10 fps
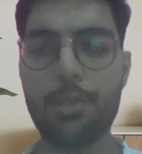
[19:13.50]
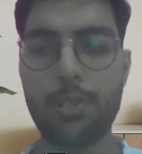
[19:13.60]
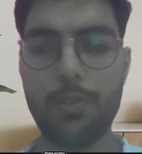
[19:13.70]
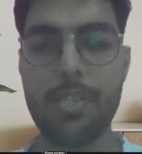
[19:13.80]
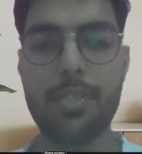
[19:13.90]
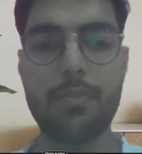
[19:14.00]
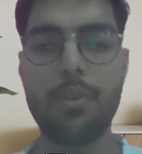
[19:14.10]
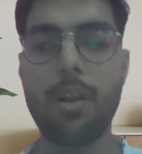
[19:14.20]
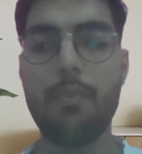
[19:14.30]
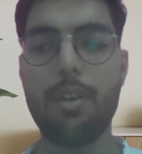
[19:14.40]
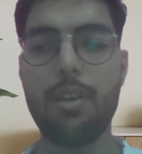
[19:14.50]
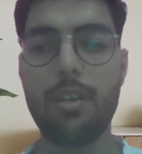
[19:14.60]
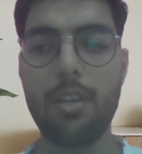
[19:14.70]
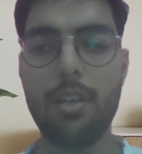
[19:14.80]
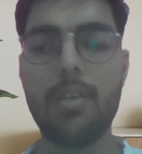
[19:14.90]
microservices what
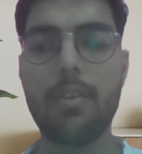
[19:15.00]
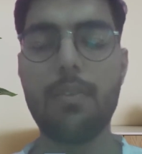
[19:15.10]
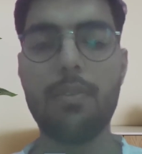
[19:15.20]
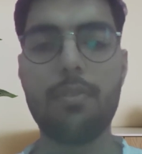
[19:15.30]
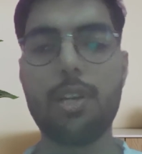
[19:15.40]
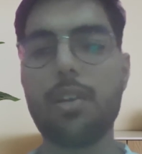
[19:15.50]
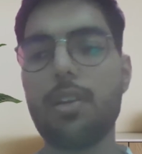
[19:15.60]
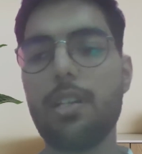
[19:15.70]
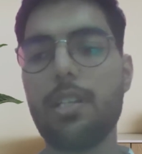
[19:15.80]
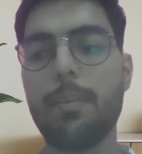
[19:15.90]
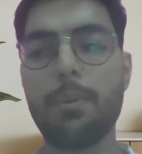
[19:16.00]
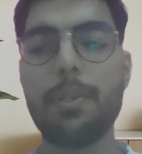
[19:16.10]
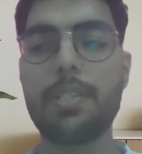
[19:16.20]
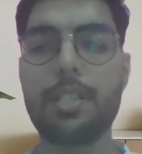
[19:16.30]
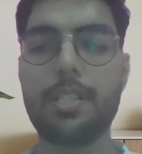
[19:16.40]
we what other
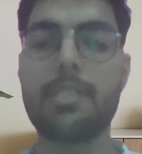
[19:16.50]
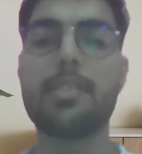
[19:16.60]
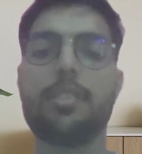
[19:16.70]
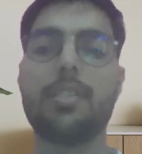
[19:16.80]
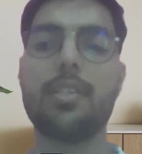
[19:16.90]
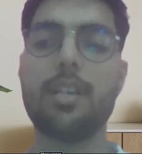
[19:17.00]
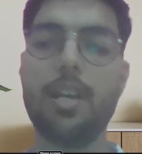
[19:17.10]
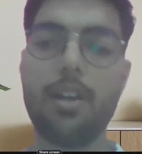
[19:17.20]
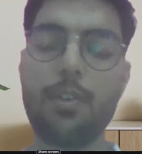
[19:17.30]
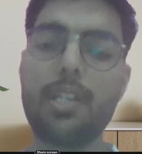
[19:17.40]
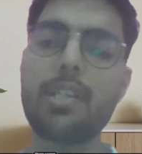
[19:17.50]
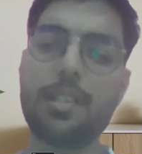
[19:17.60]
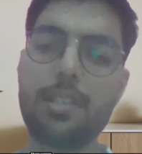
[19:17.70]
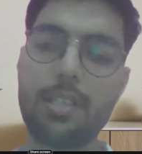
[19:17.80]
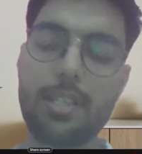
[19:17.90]
developers is or what
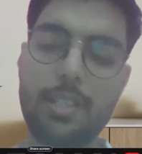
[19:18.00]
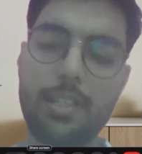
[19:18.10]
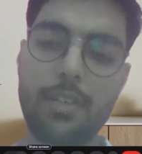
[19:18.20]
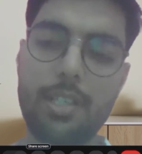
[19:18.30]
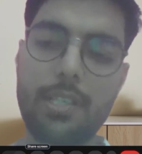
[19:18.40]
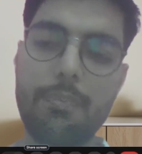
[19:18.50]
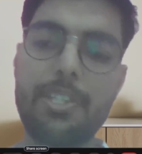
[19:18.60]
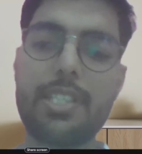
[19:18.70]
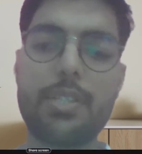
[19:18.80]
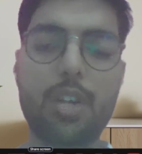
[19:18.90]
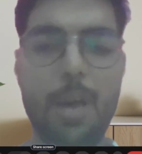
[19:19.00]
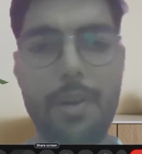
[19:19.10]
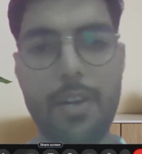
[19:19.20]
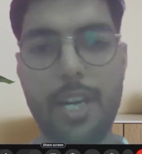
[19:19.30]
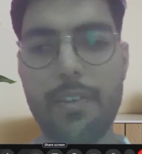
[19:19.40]
is the business
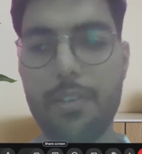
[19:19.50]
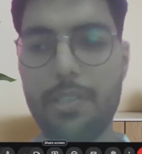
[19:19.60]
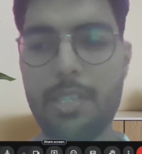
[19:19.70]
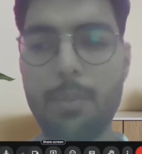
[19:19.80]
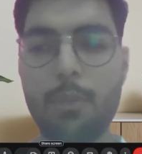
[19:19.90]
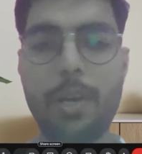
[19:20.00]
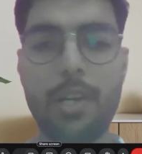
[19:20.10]
requirement, right? Some of the